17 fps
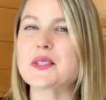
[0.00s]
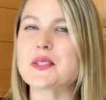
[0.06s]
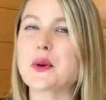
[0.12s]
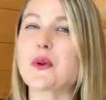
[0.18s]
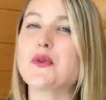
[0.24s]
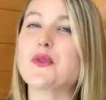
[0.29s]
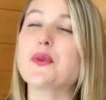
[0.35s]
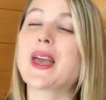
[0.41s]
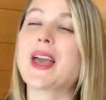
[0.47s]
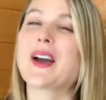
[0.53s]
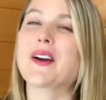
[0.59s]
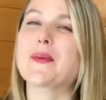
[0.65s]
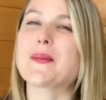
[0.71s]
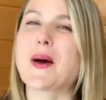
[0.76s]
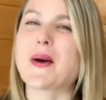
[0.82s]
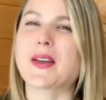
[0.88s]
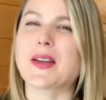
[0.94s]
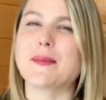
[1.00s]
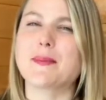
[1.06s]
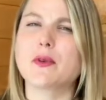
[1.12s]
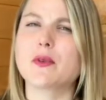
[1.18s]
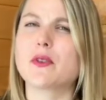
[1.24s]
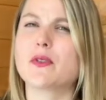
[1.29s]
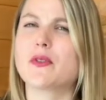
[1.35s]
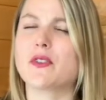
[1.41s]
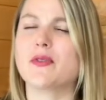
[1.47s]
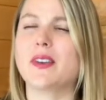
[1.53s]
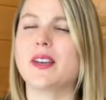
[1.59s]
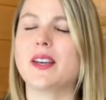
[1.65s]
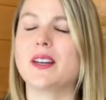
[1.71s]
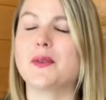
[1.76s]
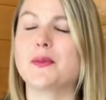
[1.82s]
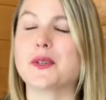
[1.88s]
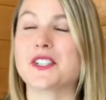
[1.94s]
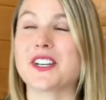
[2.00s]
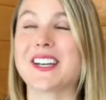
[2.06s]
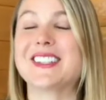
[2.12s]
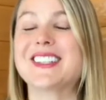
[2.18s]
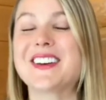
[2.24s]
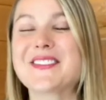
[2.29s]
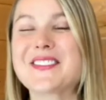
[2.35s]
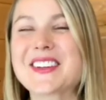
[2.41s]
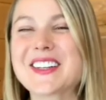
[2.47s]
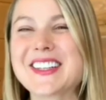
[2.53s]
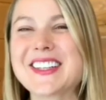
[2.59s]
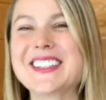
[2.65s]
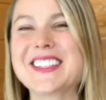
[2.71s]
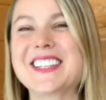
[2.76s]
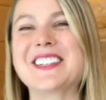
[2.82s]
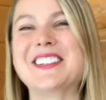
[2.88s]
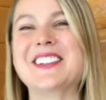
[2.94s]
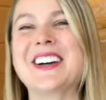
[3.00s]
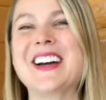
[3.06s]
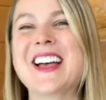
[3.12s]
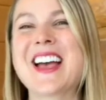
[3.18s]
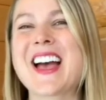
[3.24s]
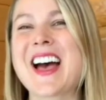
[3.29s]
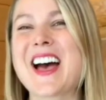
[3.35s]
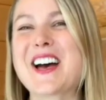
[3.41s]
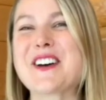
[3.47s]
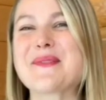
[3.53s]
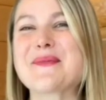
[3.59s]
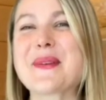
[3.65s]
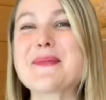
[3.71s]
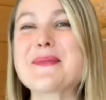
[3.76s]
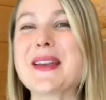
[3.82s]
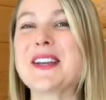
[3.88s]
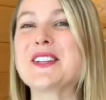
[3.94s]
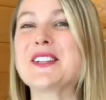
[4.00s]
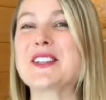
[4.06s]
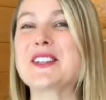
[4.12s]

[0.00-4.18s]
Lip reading: So if you care about a beautiful feed, which I definitely do, make